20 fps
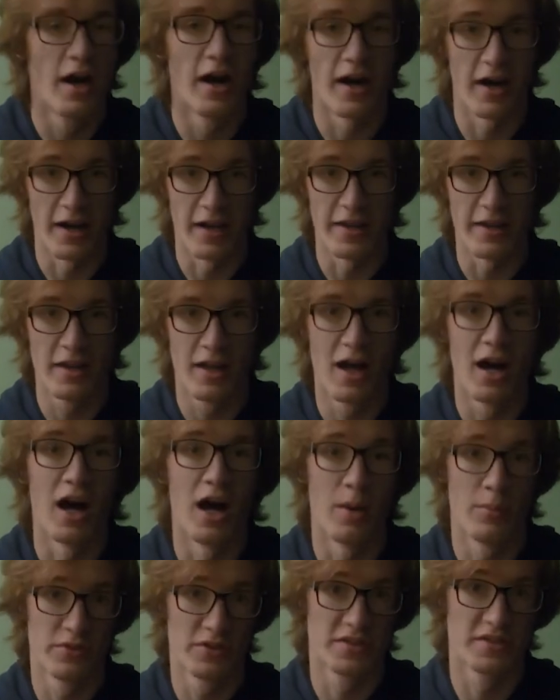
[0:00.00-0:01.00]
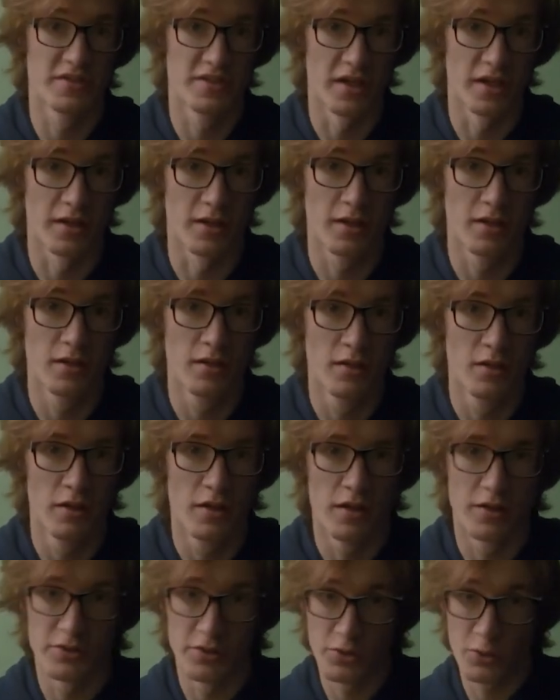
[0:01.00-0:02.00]
Hi, I'm the Zyke,
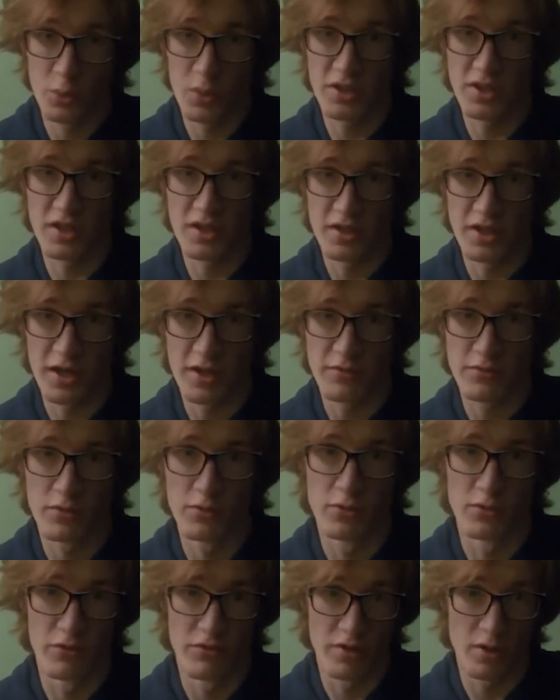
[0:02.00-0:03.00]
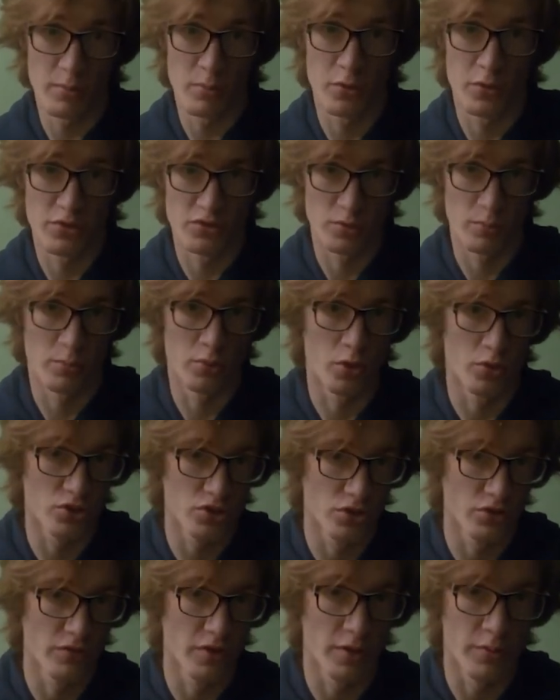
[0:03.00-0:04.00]
and the 29th of November is
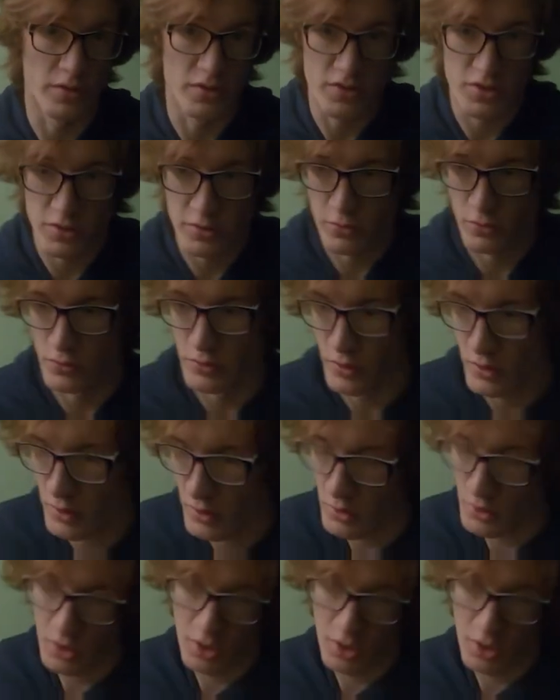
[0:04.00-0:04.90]
approaching very soon,